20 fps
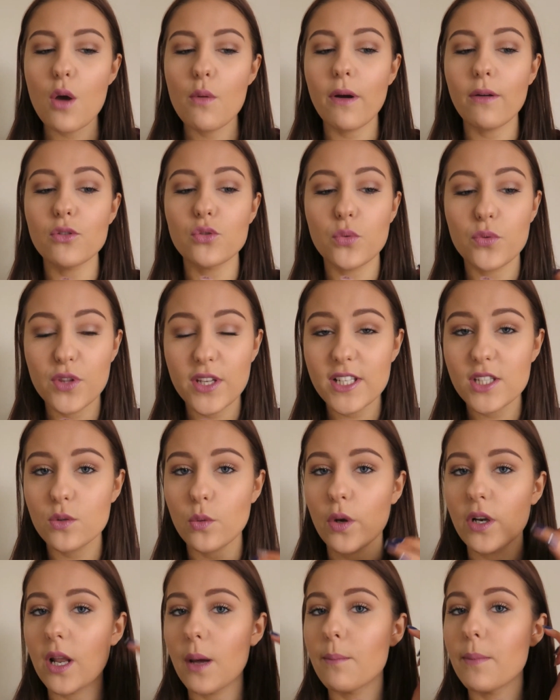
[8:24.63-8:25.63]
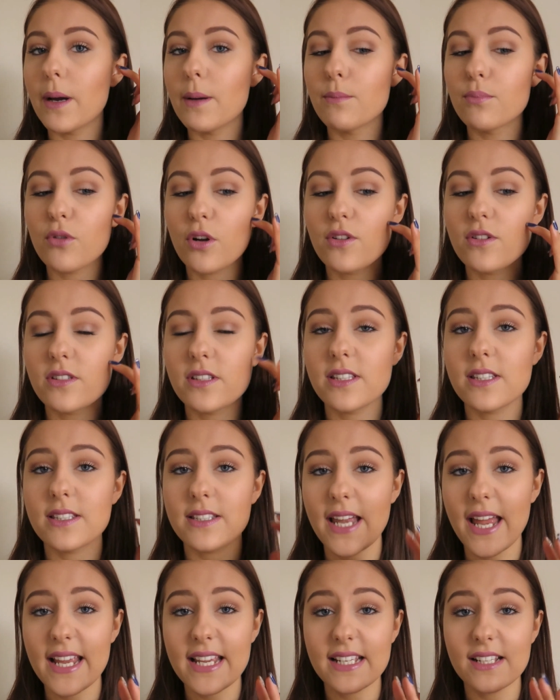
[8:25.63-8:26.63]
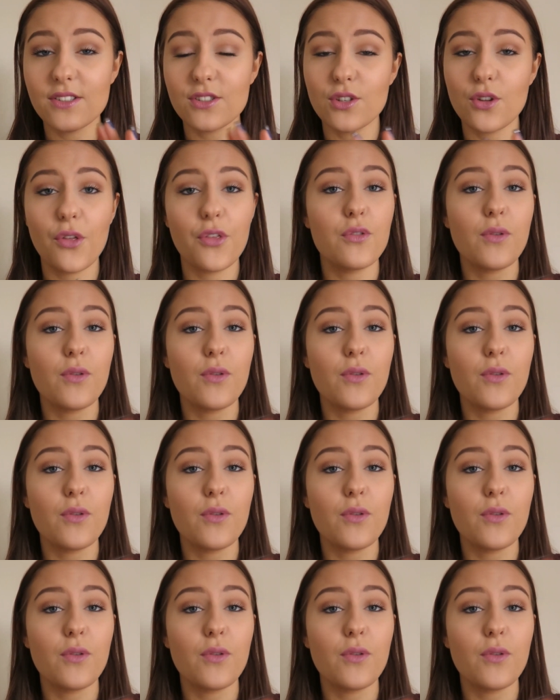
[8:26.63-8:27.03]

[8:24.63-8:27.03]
whereas with this one, my bronzer stays